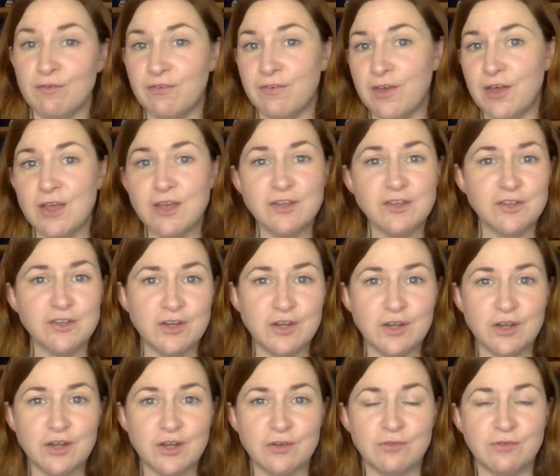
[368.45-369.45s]
First, you
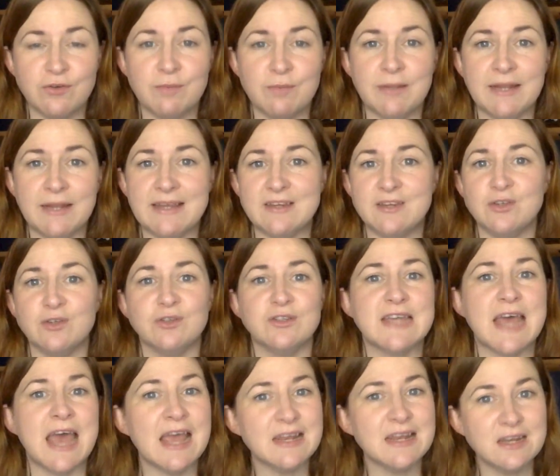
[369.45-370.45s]
could replace your
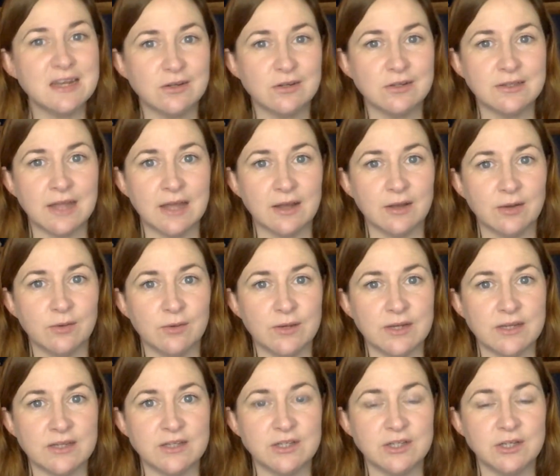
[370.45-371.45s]
technical
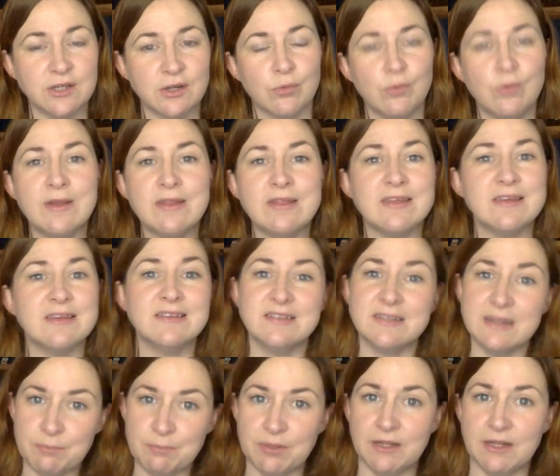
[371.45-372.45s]
language with
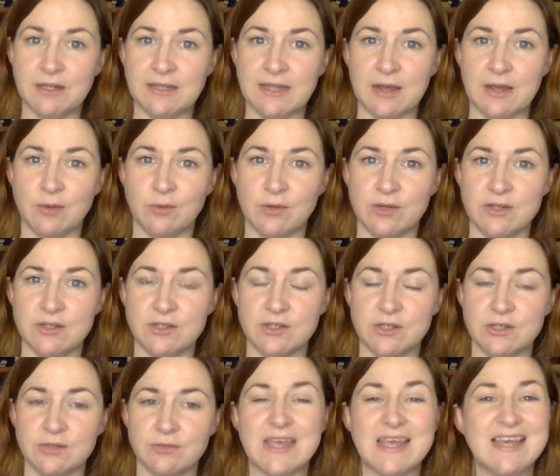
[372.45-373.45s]
simpler
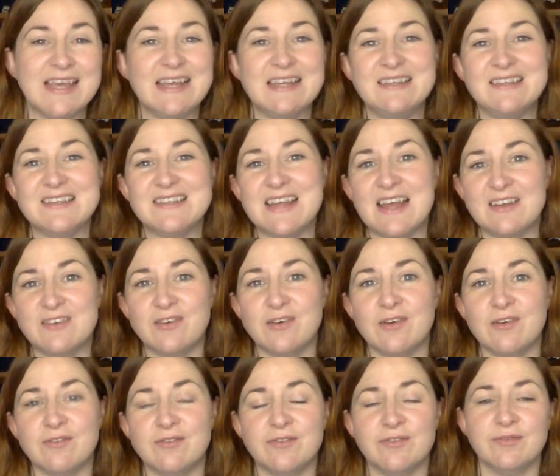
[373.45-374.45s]
language. Instead
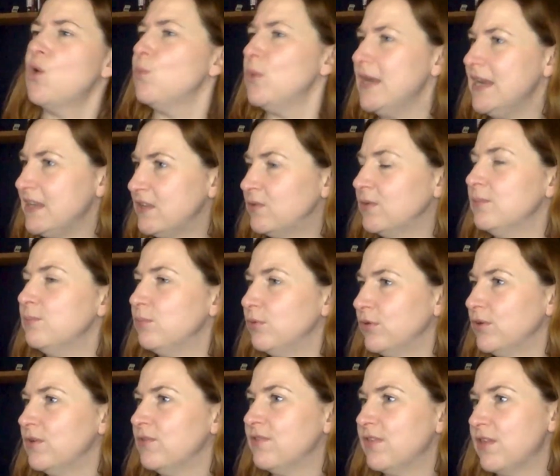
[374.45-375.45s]
of, we need to
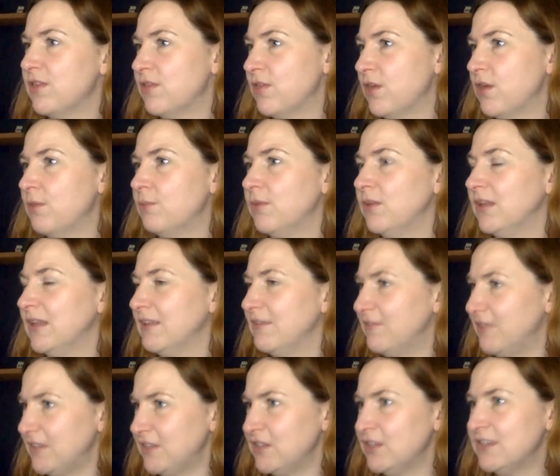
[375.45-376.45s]
improve the thermal
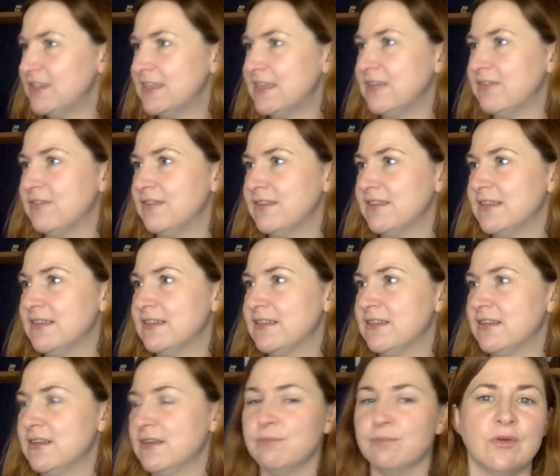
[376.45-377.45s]
efficiency of the
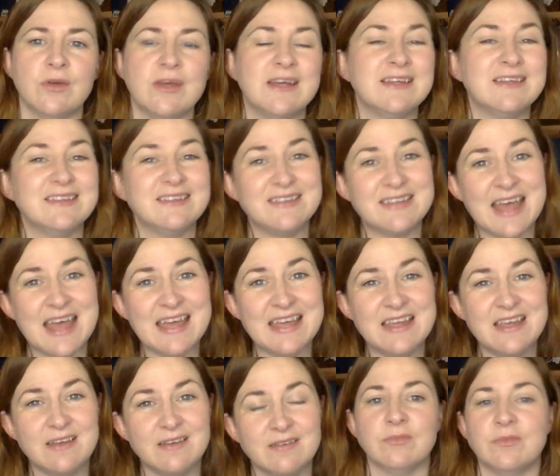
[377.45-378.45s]
system,
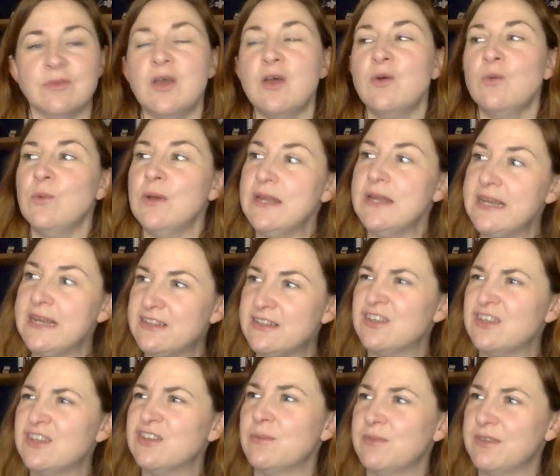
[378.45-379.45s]
say, we need to
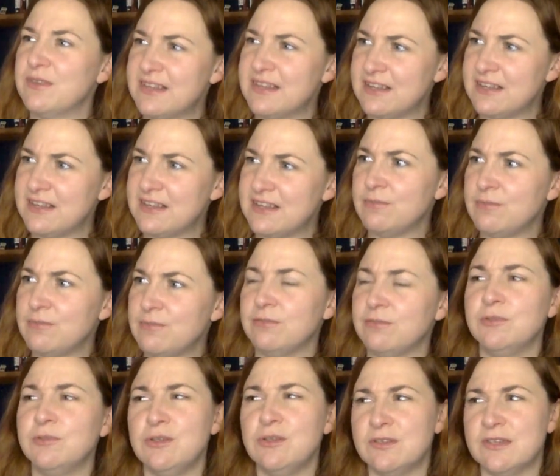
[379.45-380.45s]
stop the system from
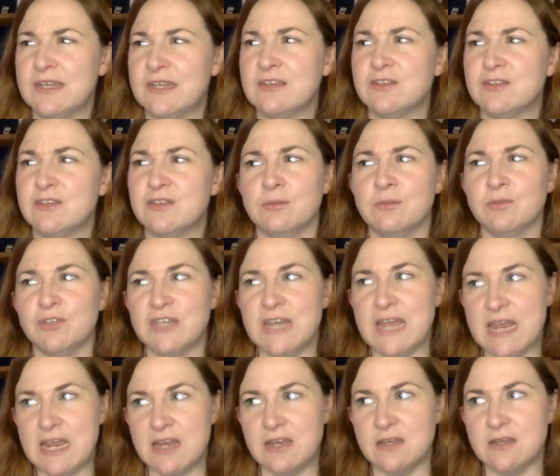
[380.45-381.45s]
losing so much
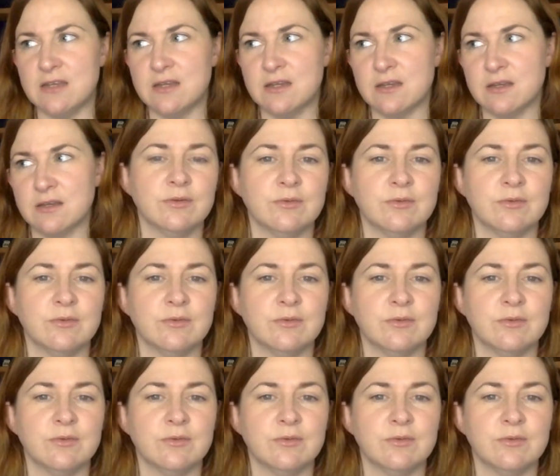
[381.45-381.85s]
heat.